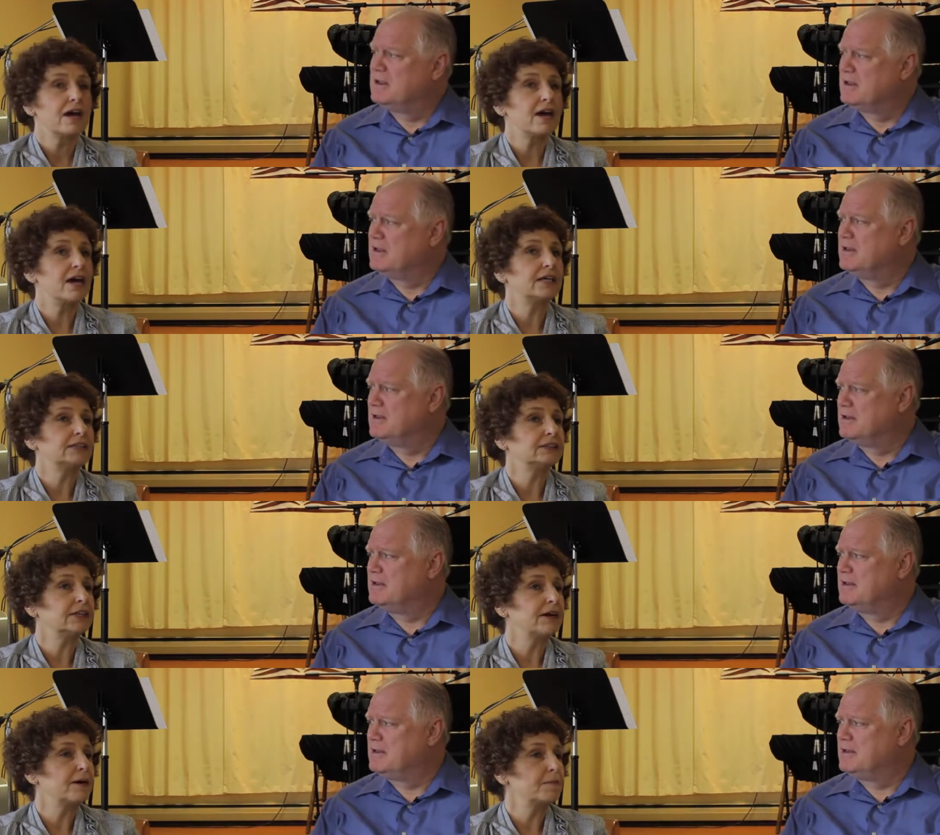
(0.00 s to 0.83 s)

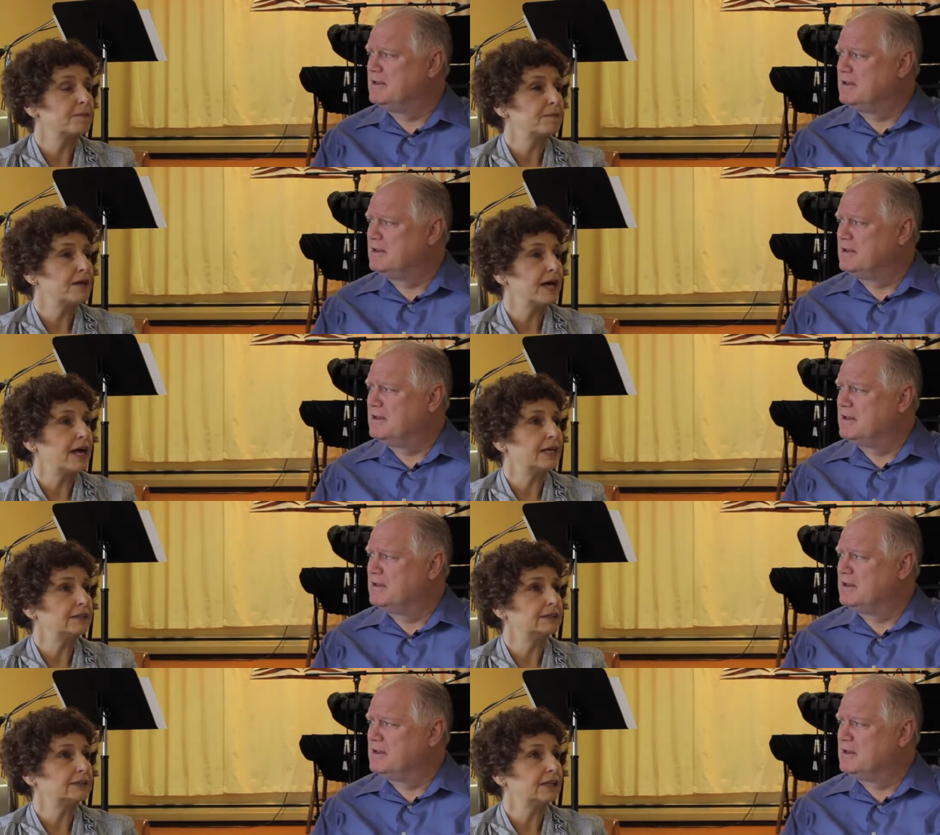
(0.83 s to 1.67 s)
Speaker 1: and, um,
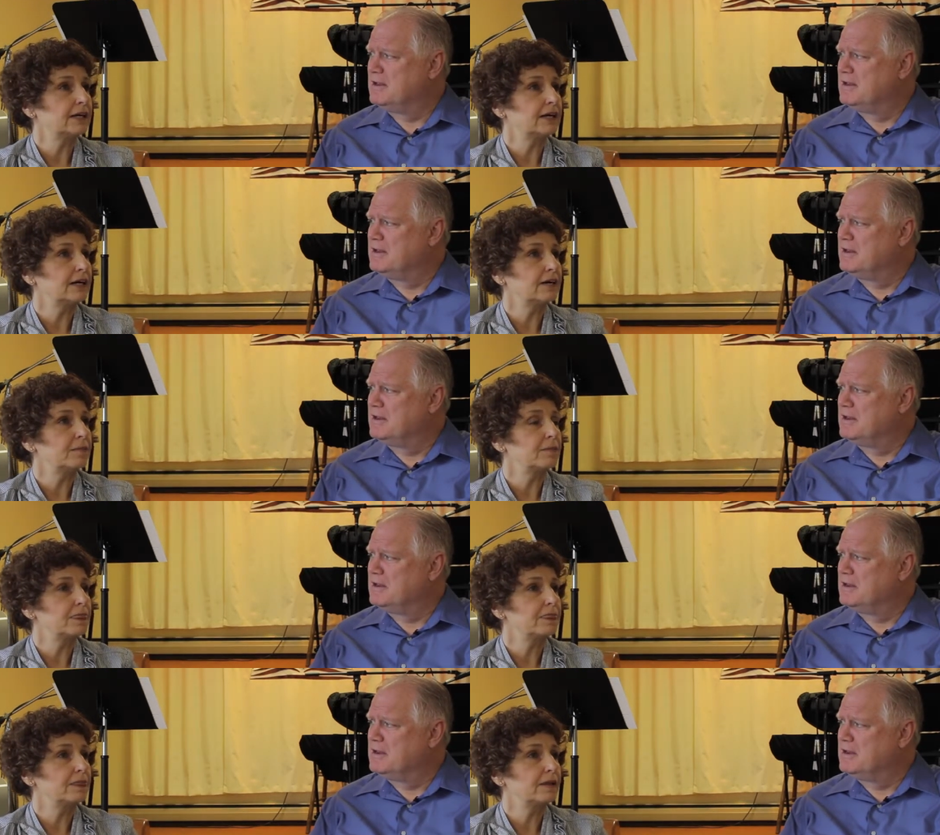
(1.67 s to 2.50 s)
and uh,
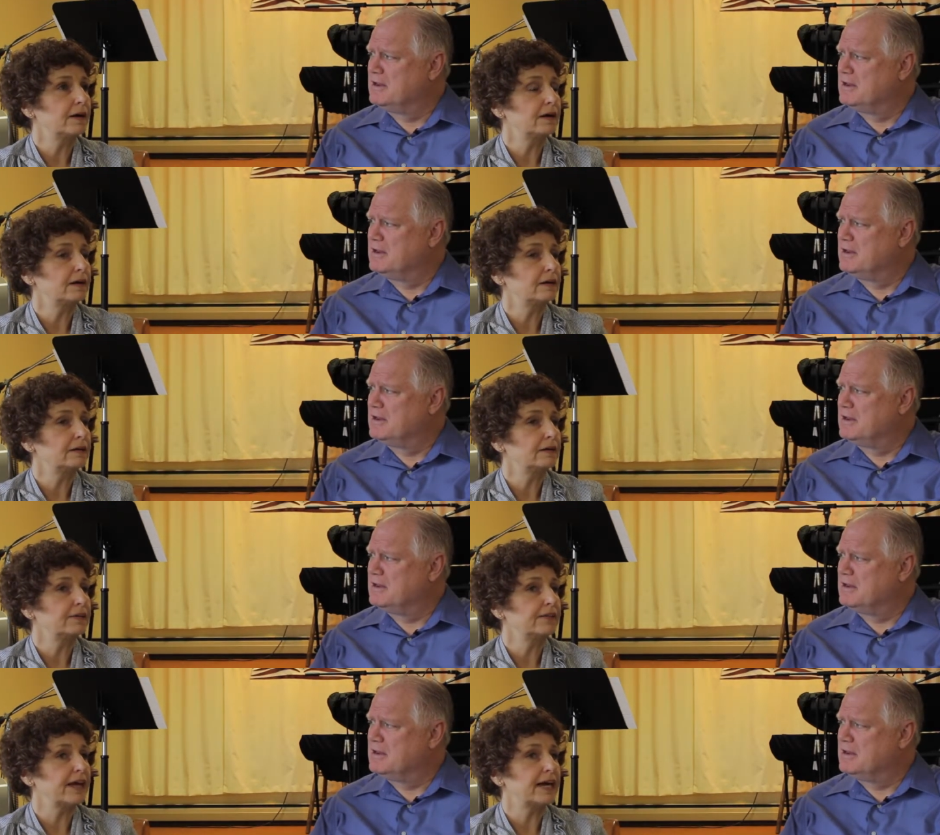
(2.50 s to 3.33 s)

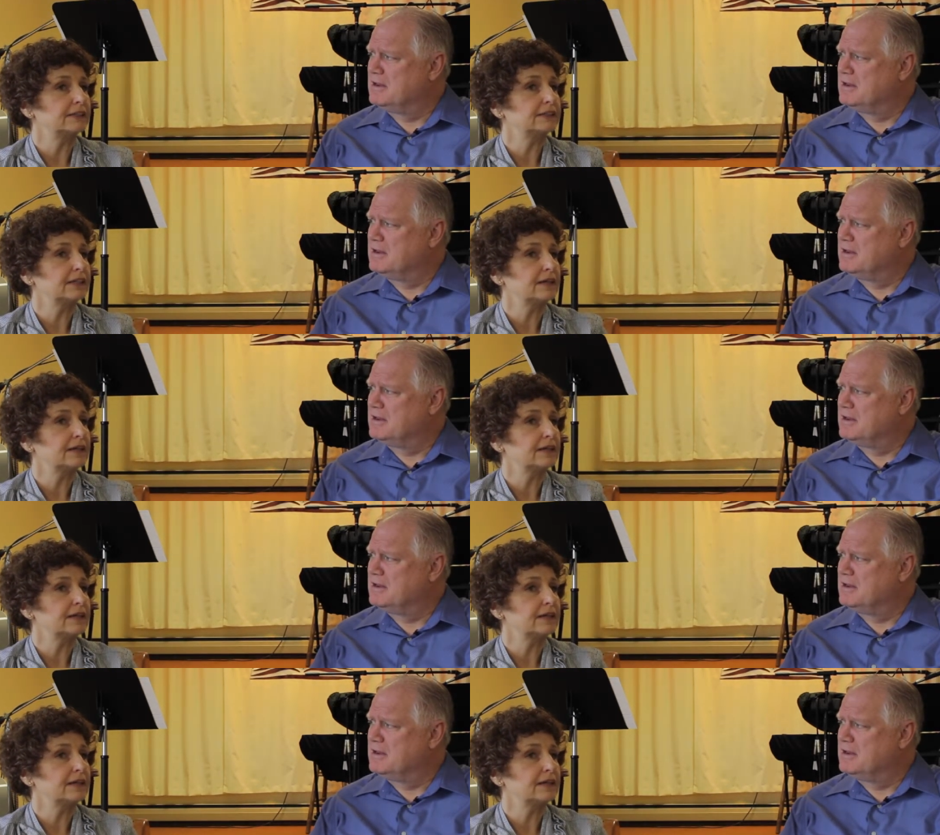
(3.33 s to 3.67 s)
uh that